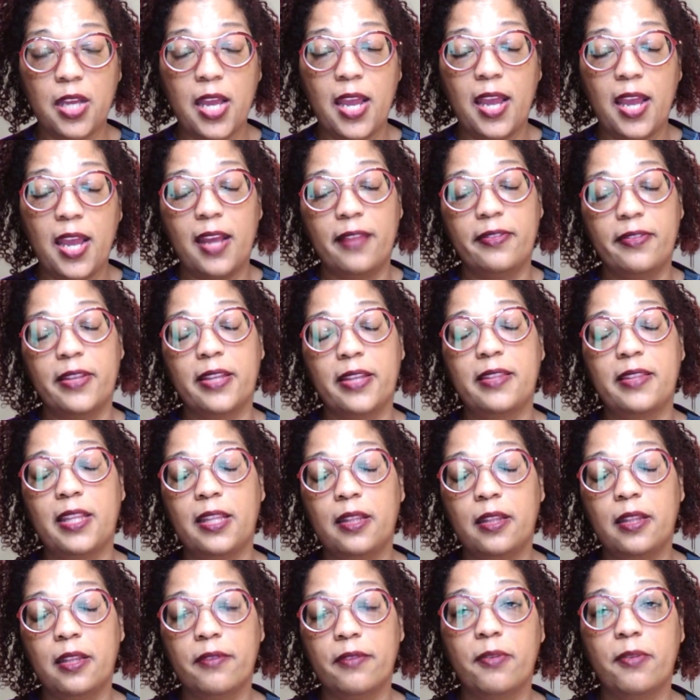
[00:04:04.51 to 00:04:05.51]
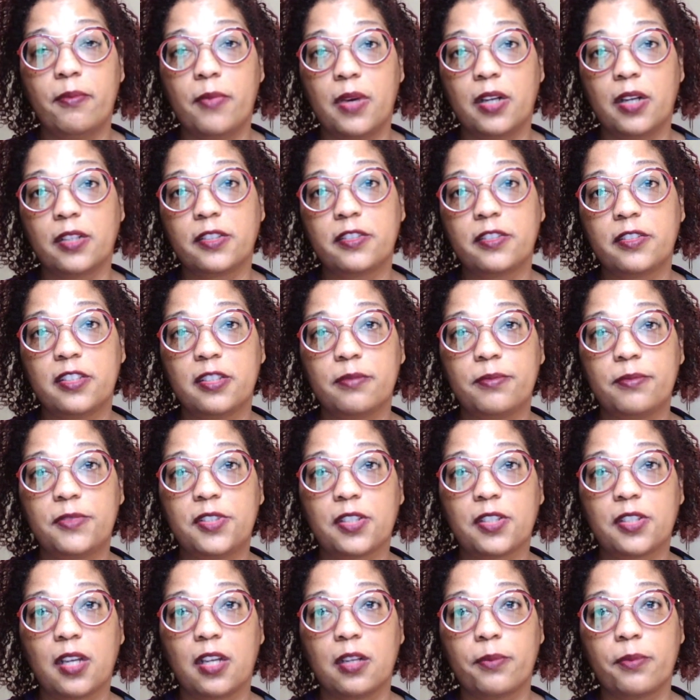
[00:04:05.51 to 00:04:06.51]
and that they live amongst them to
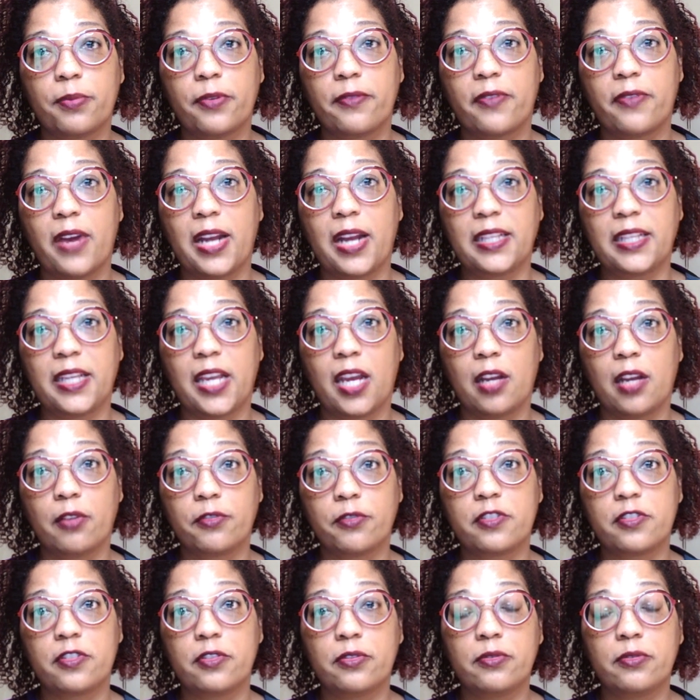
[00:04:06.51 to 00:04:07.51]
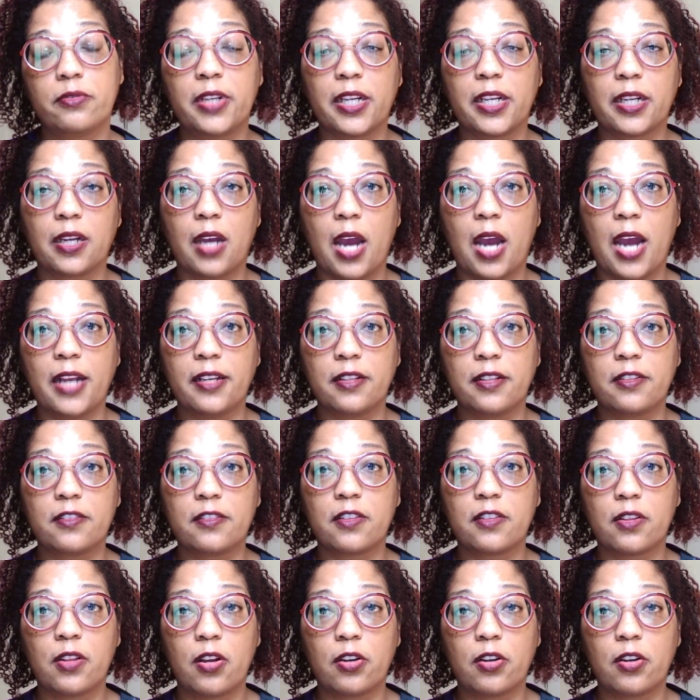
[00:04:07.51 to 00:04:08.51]
kind of provide counsel and guidance
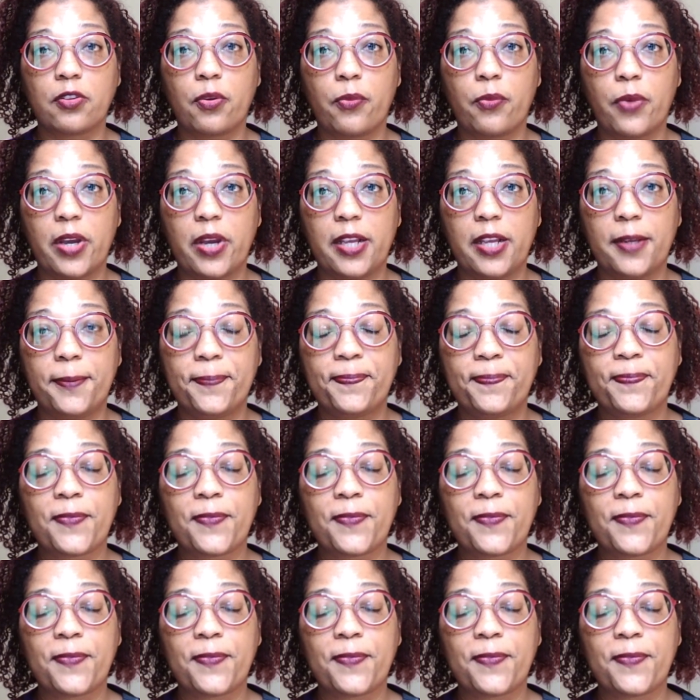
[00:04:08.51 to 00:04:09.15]
along the way.